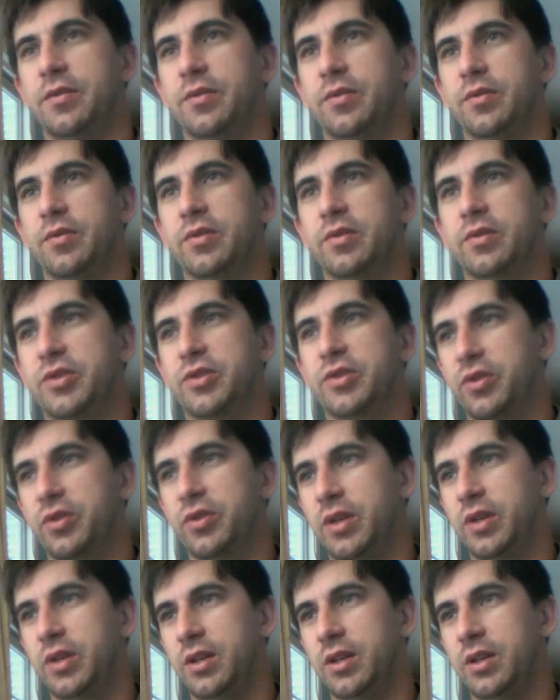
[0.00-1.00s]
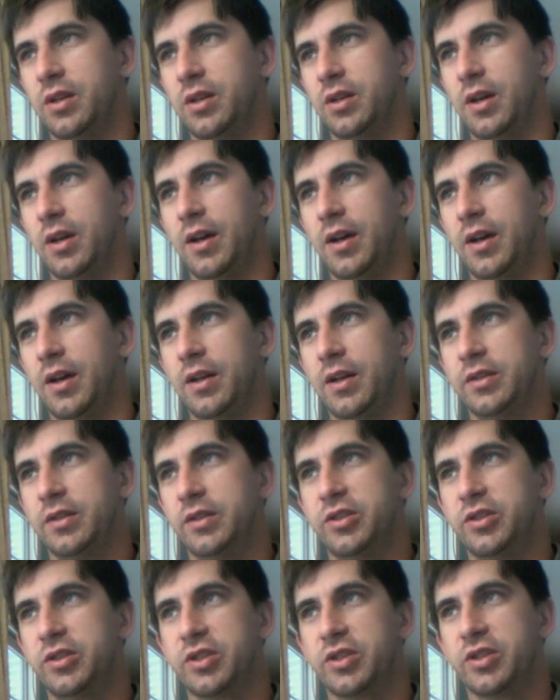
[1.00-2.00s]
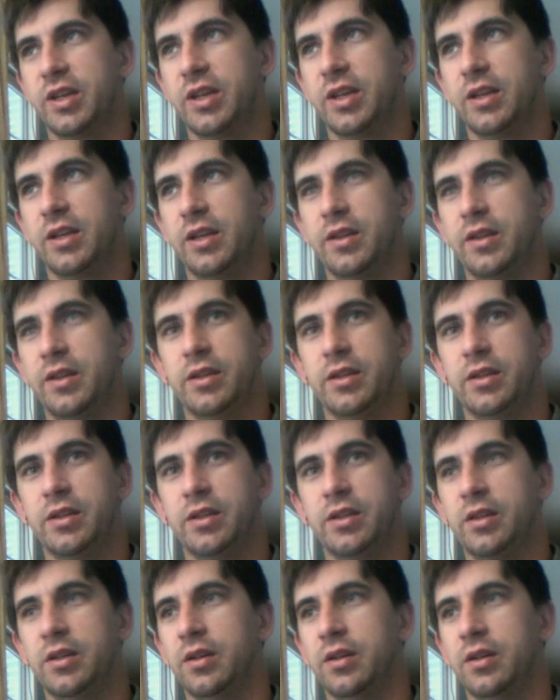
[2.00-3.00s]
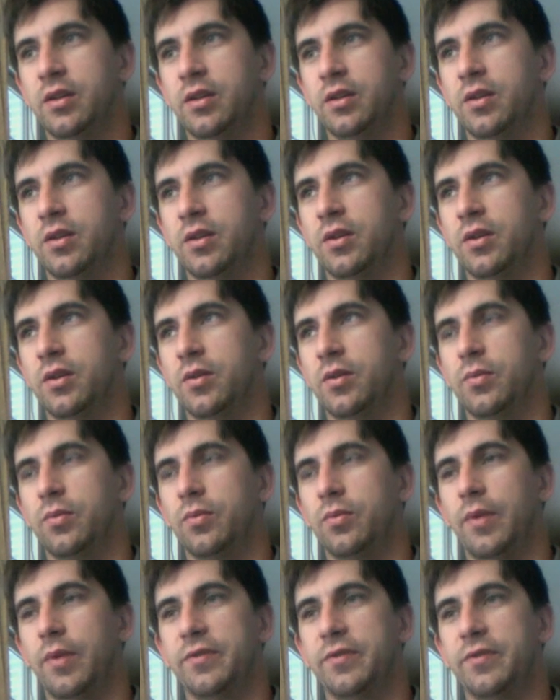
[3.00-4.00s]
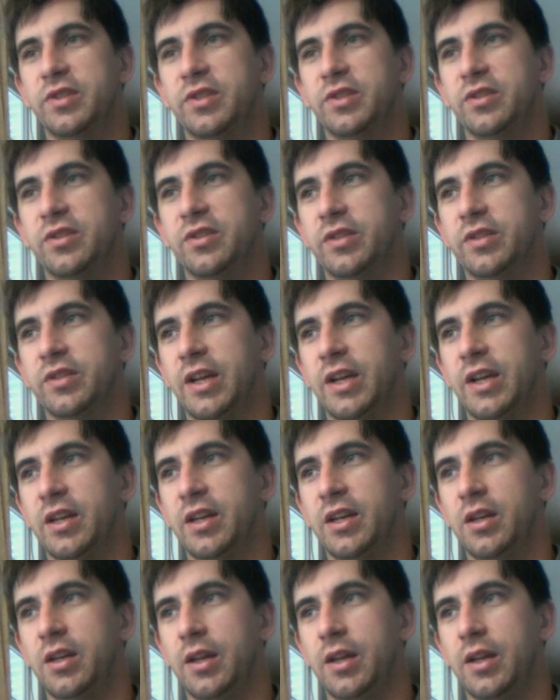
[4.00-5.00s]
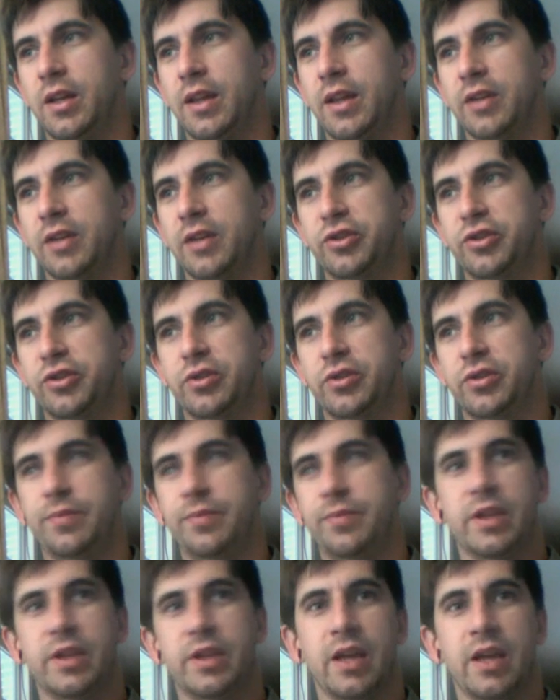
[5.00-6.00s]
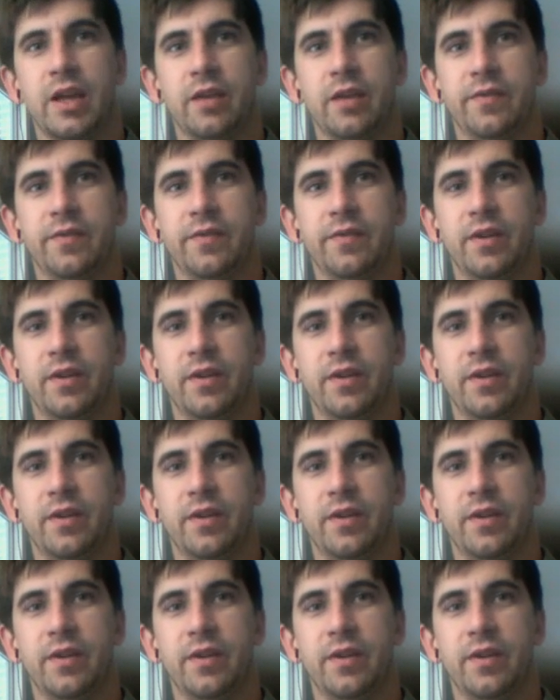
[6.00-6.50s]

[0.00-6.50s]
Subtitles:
looks good. Let's just get the references all tied in, and that should be the end of it.